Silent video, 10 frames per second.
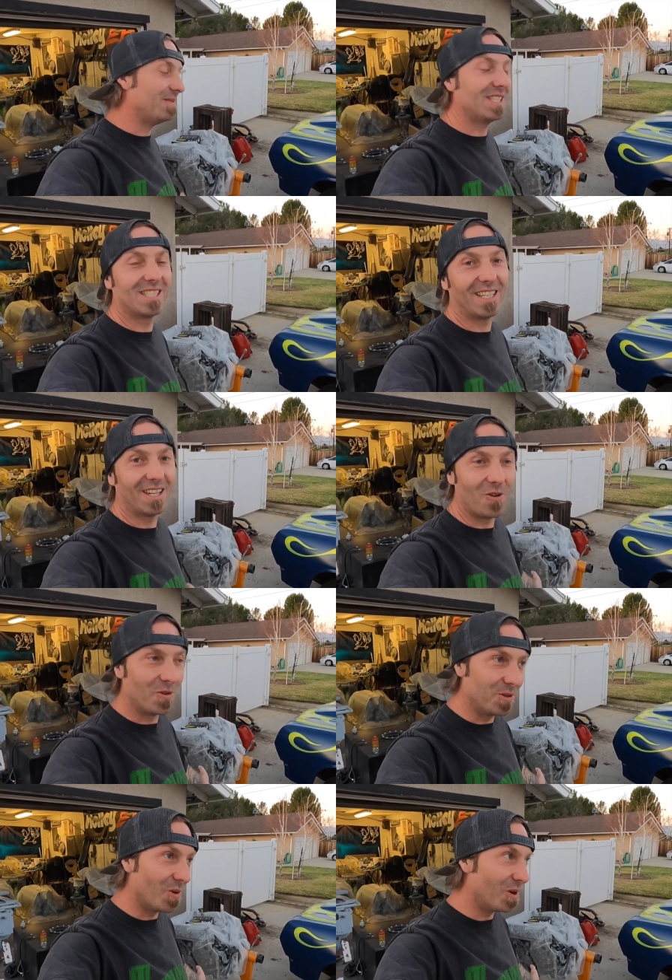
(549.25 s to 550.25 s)
I'm just gonna get a
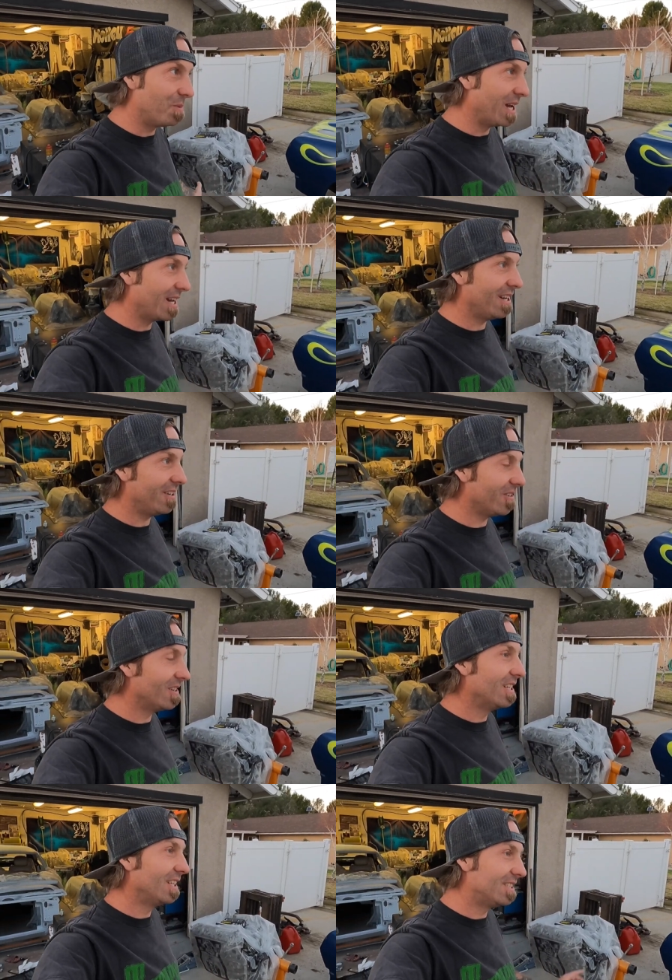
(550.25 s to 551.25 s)
whole new oil pan. I know
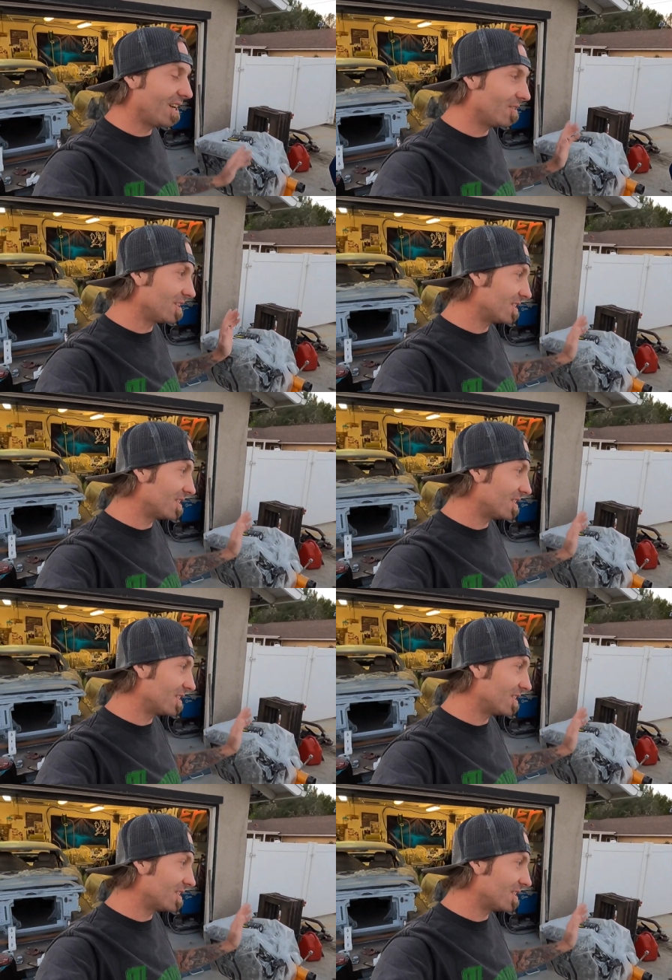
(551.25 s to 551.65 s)
it sounds